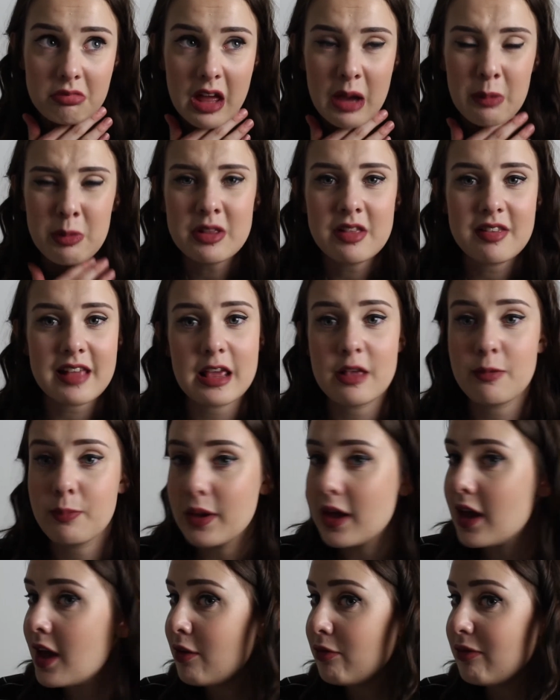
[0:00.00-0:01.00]
I wouldn't say it's
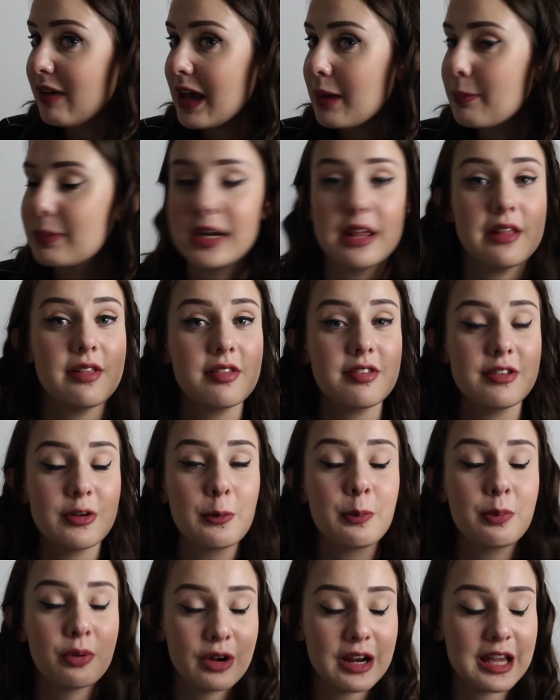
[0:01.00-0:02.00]
perfect, but it's
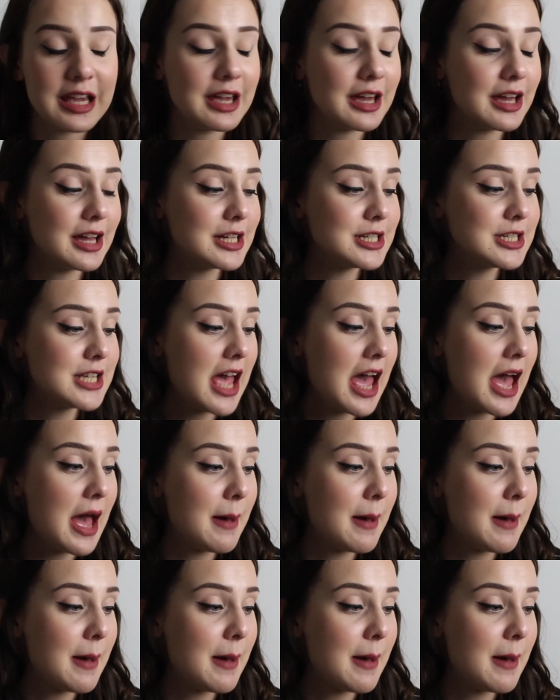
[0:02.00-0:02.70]
still pretty good.